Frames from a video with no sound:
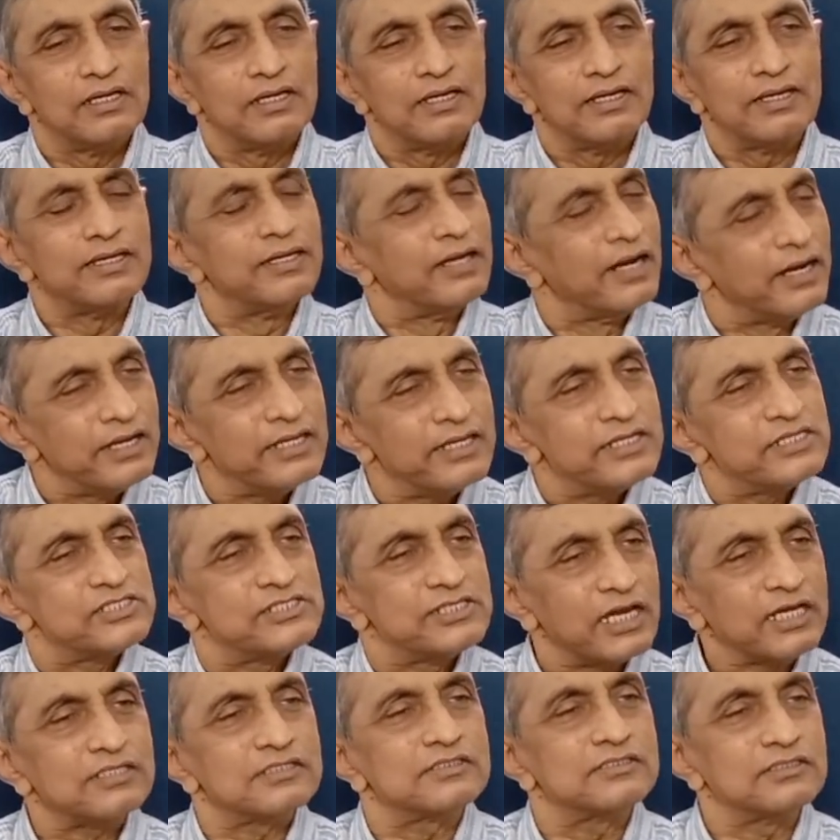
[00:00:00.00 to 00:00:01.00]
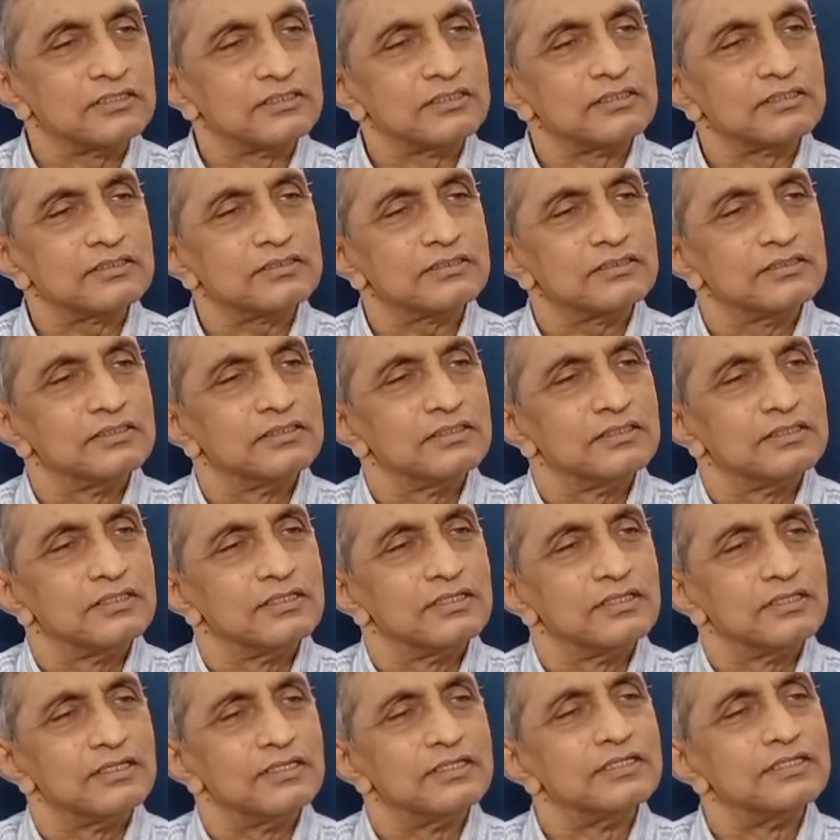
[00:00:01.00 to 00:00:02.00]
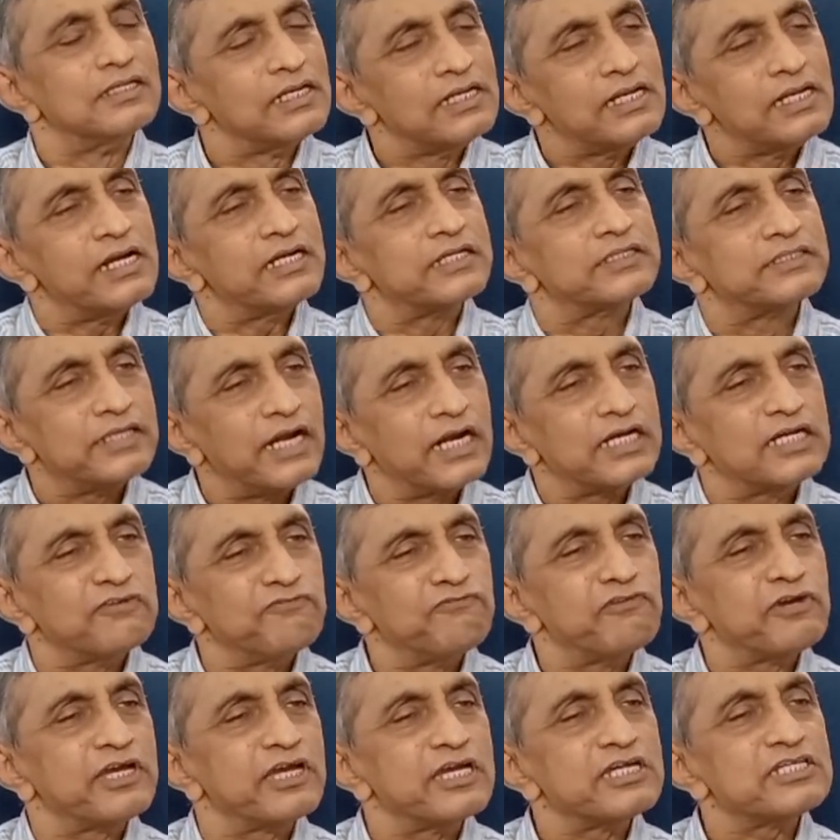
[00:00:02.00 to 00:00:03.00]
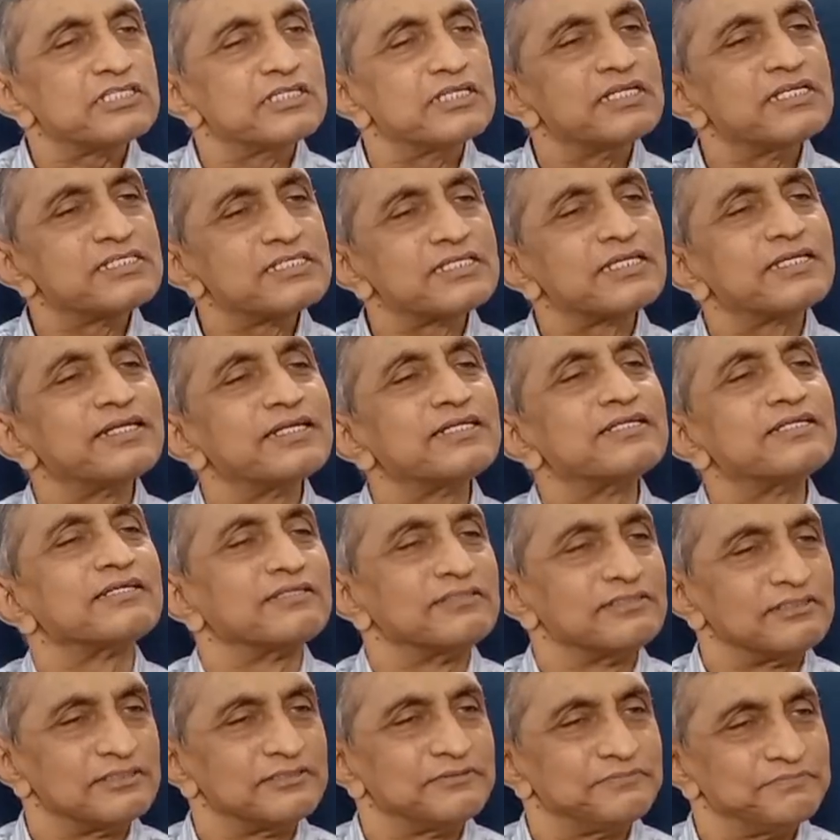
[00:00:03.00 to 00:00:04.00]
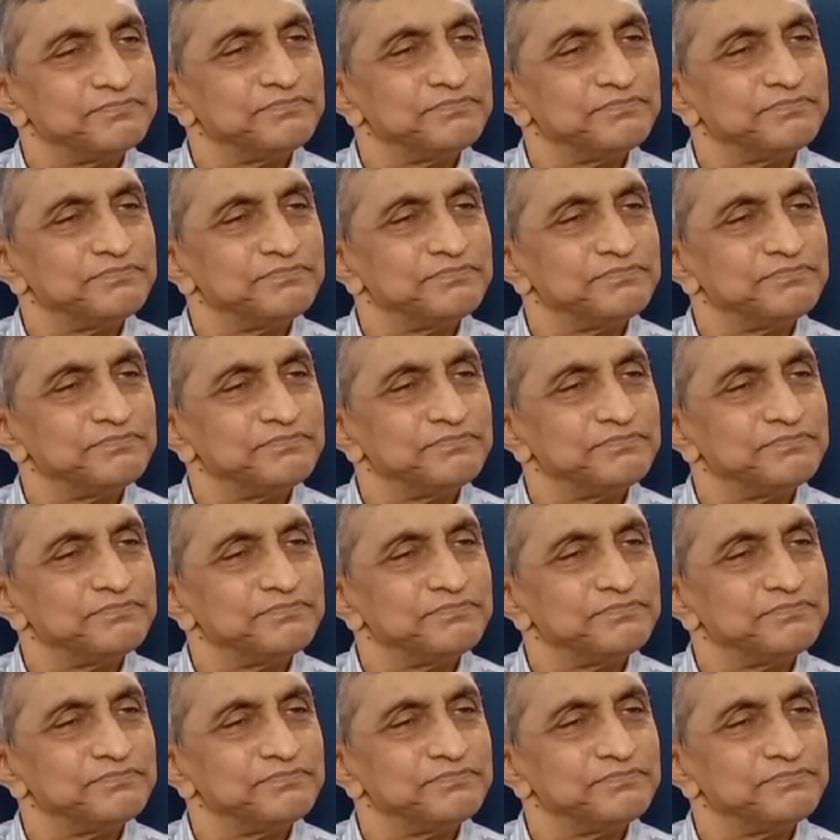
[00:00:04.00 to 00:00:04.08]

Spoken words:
In any sector, delayed gratification is critical.